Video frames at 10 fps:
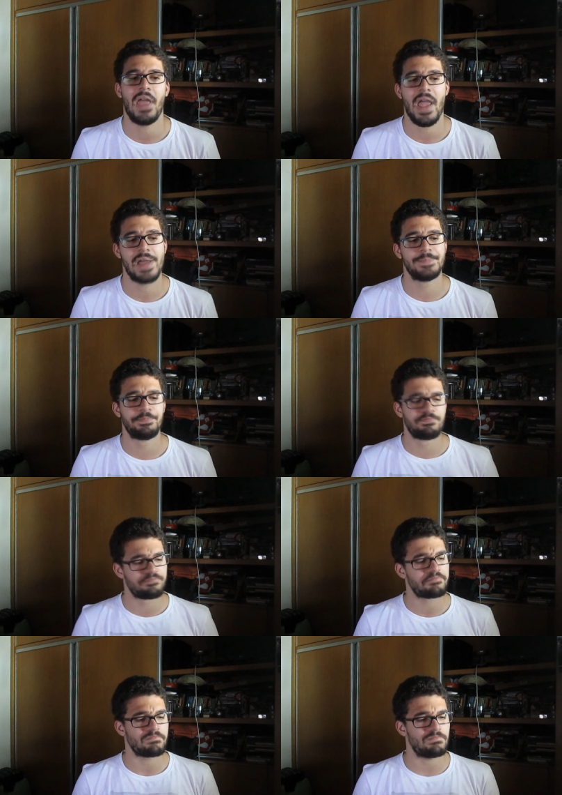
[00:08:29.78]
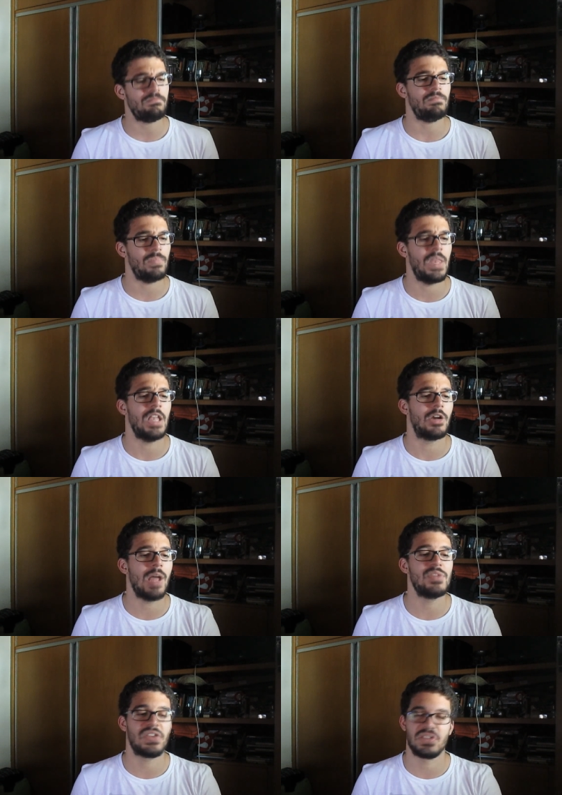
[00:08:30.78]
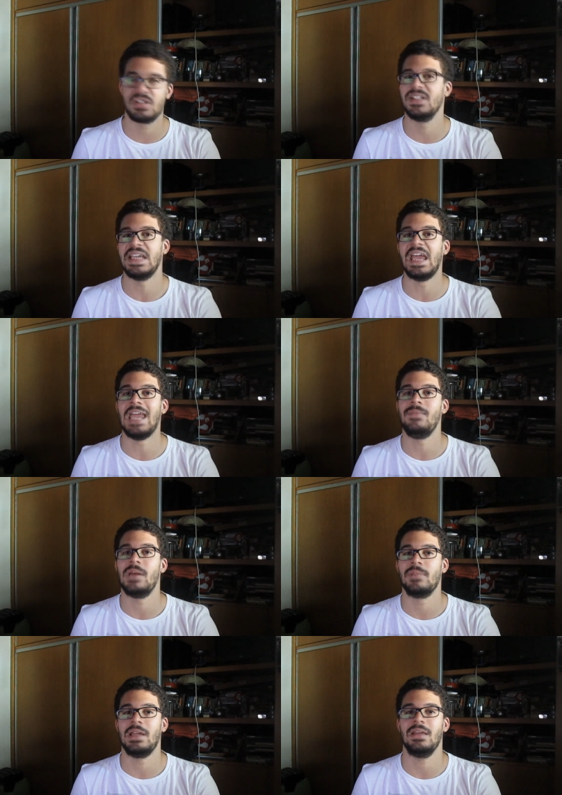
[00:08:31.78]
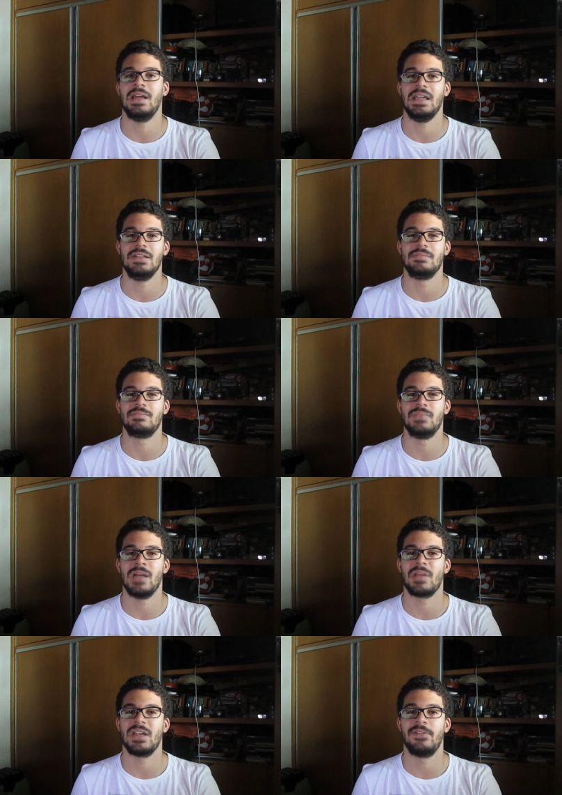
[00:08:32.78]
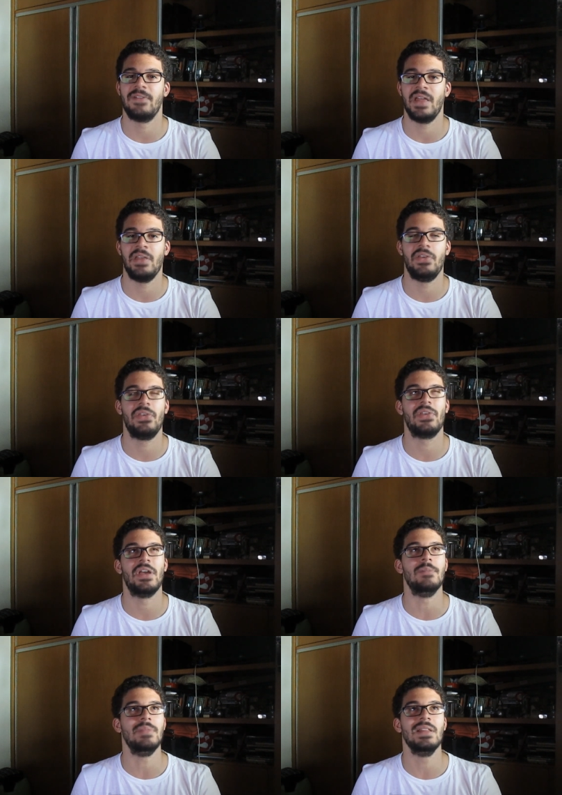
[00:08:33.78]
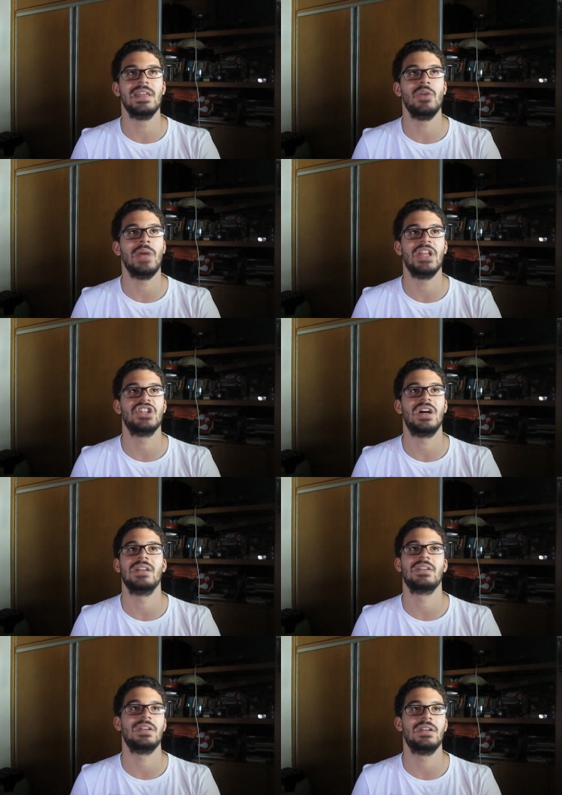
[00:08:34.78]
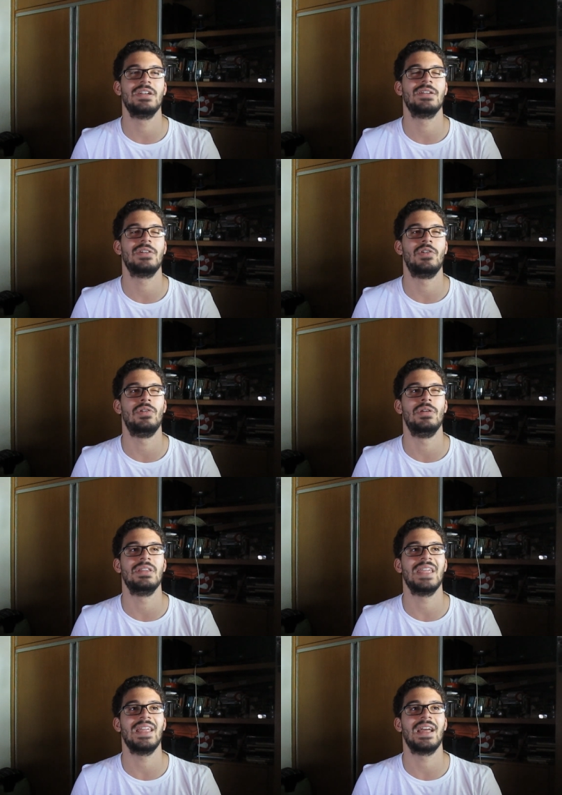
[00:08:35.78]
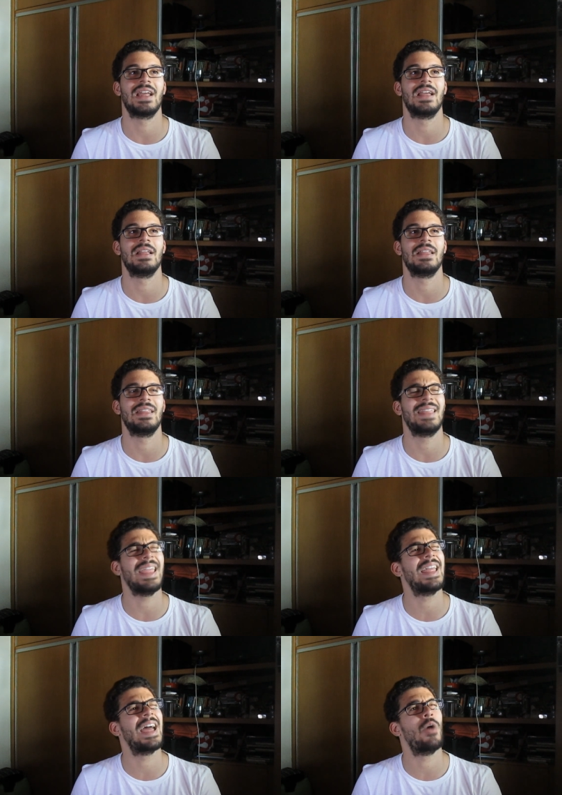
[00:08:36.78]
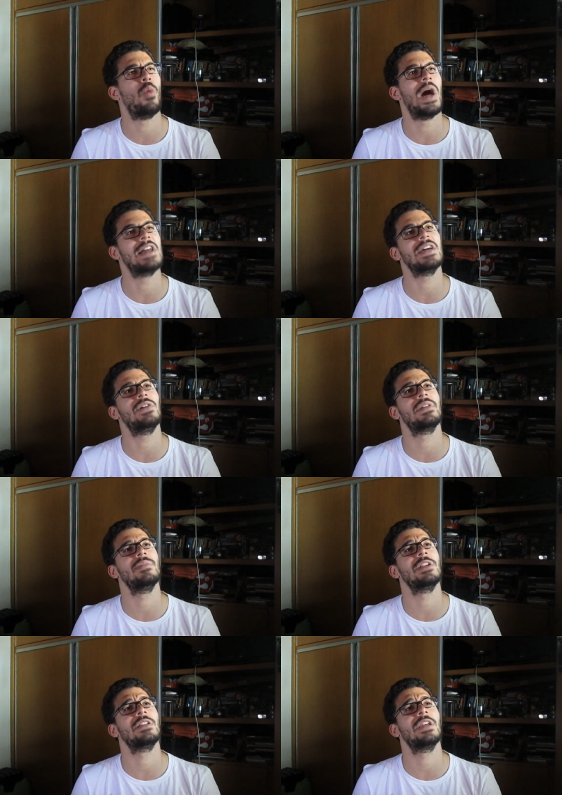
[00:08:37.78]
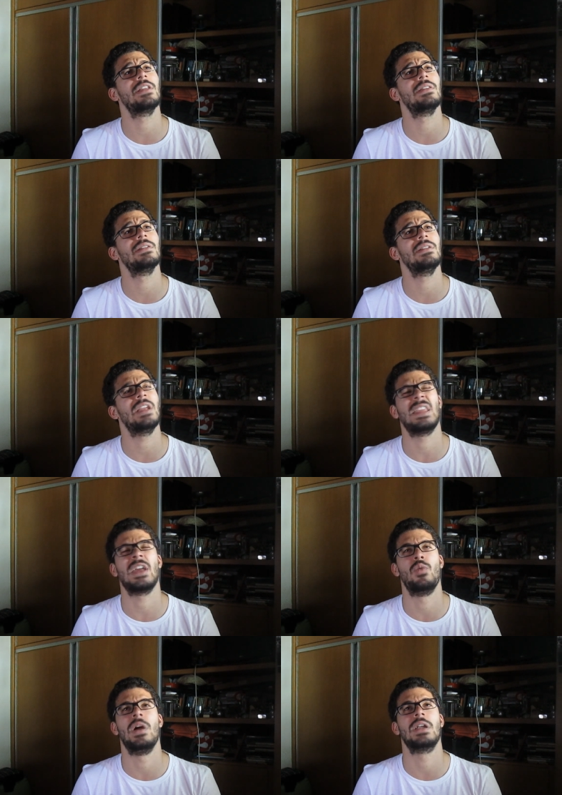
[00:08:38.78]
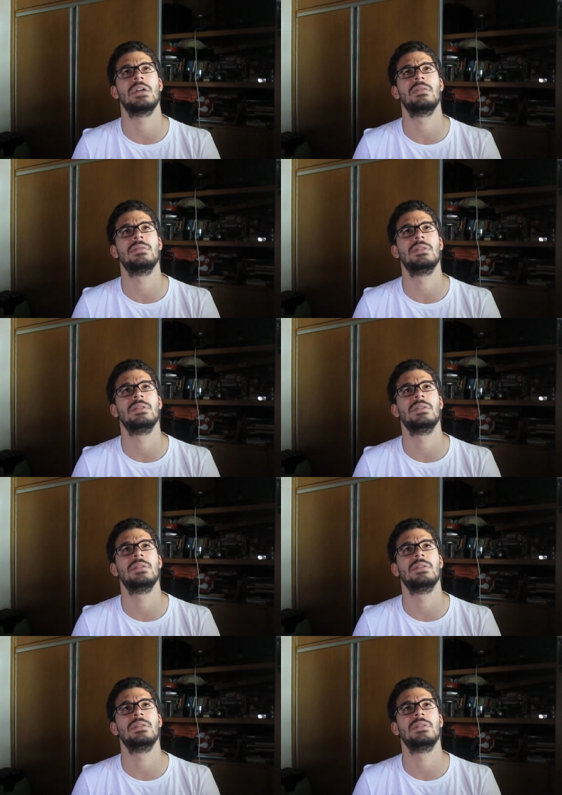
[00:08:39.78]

You know, I'm just early game. I'm like, I'm gonna face Milky Way Charter or Tengawara or something like that. Yeah, Tengawara.